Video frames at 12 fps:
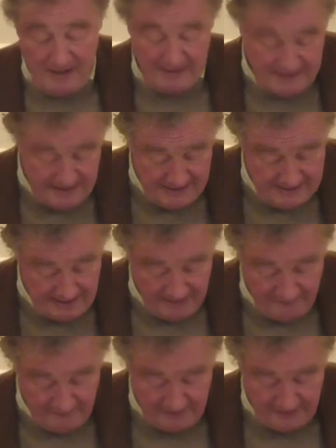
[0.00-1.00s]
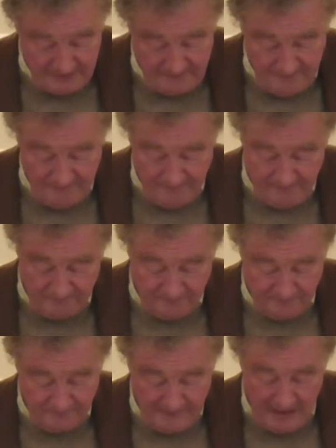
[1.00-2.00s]
My dear David,
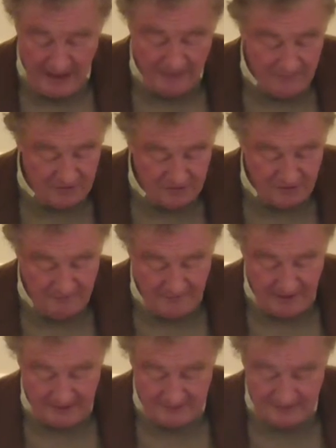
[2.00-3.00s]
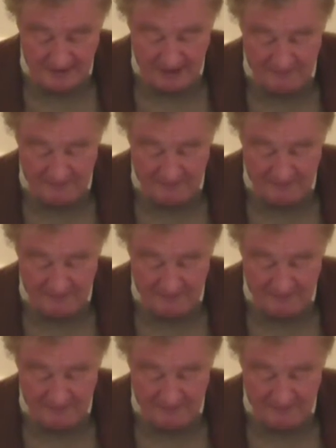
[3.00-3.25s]
I must admit that